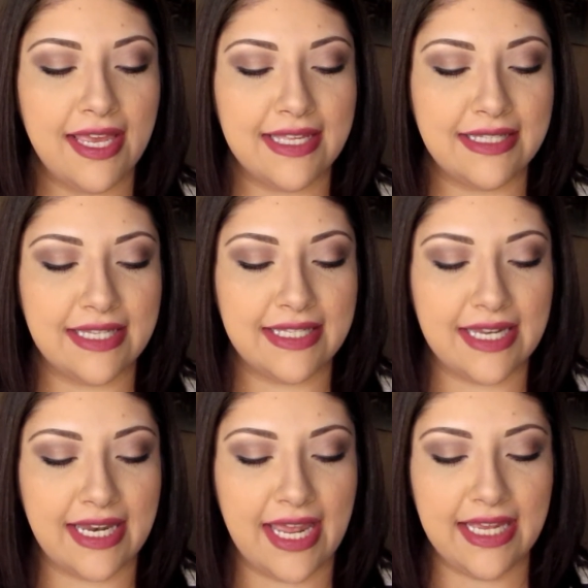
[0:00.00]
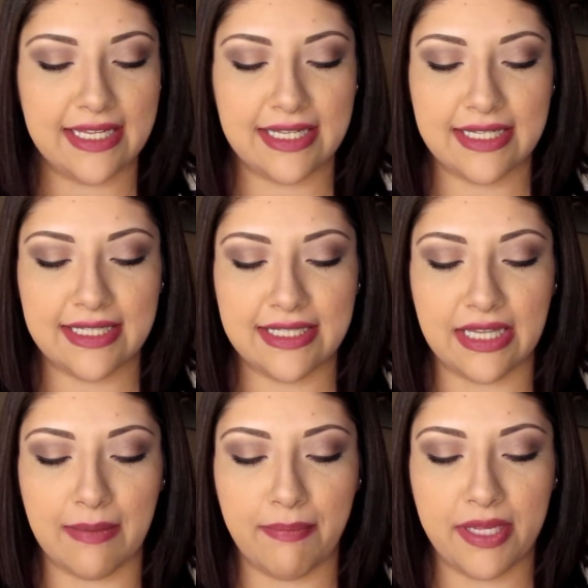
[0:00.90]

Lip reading: is this NYX lip